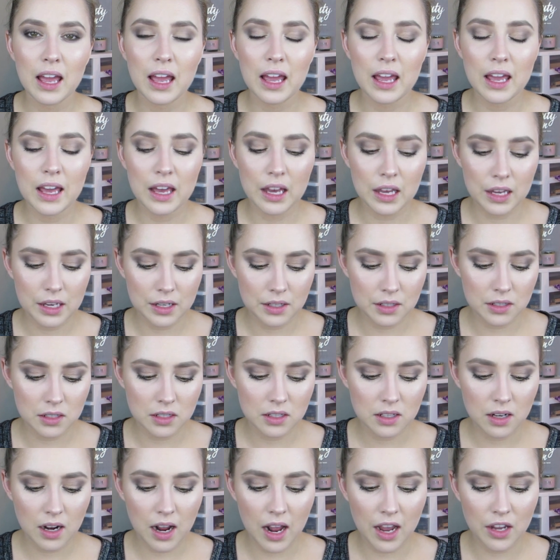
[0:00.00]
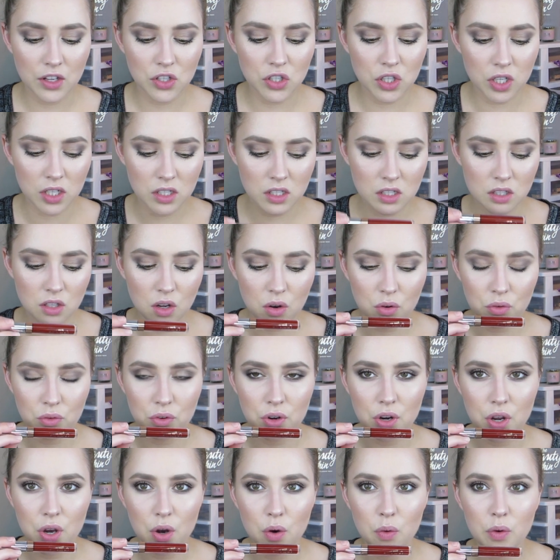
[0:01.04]
And I just don't
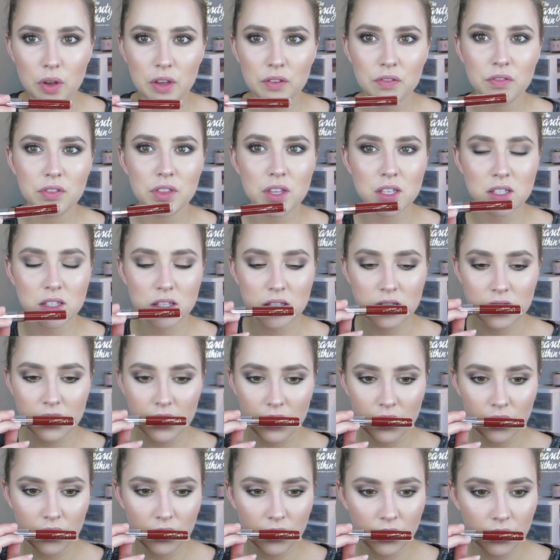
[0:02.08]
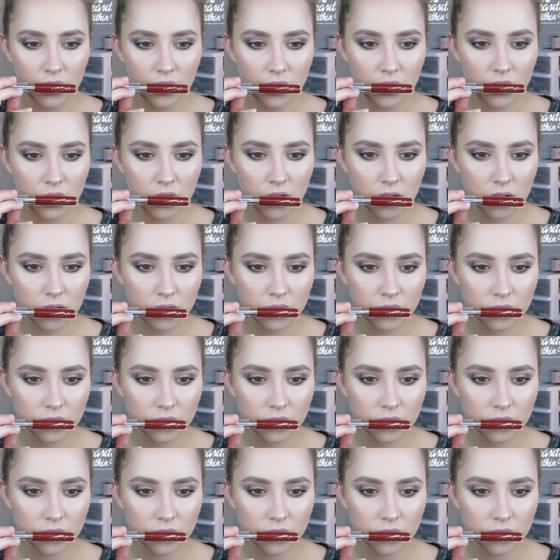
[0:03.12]
know if this is gonna look,